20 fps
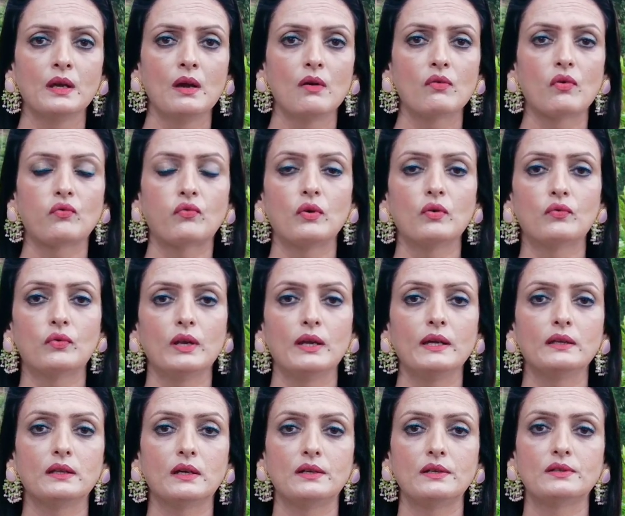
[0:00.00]
for
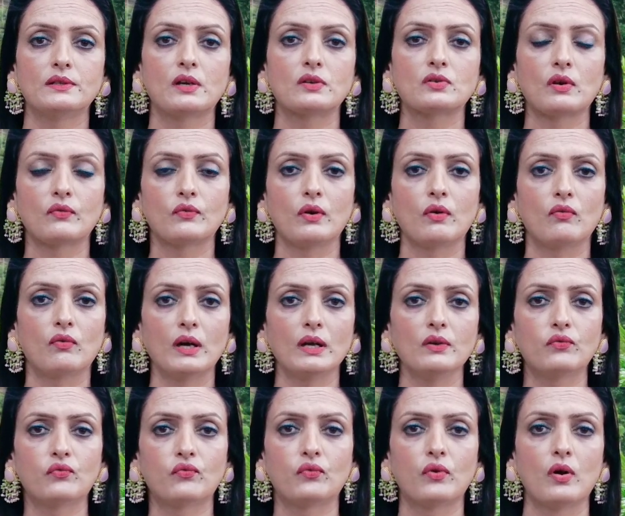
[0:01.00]
fulfilling the desires of your
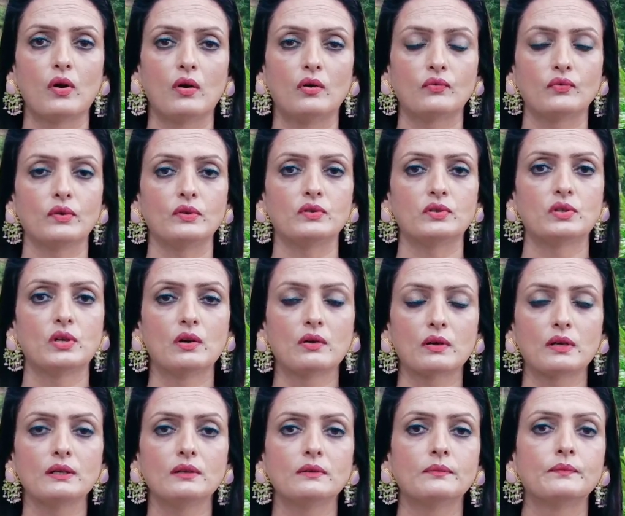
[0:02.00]
wife, of your
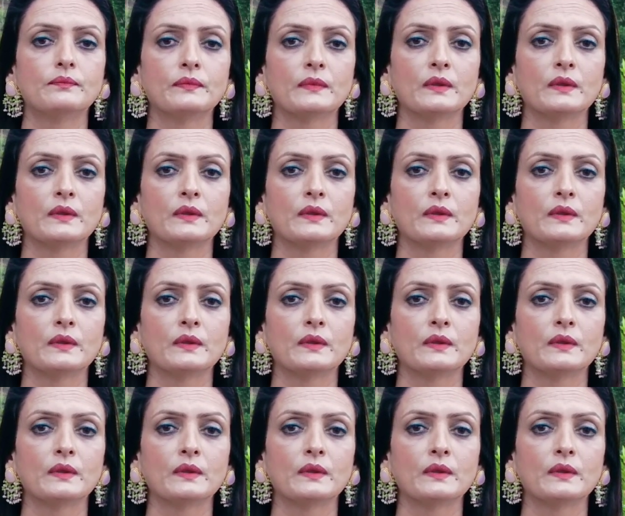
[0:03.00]
children,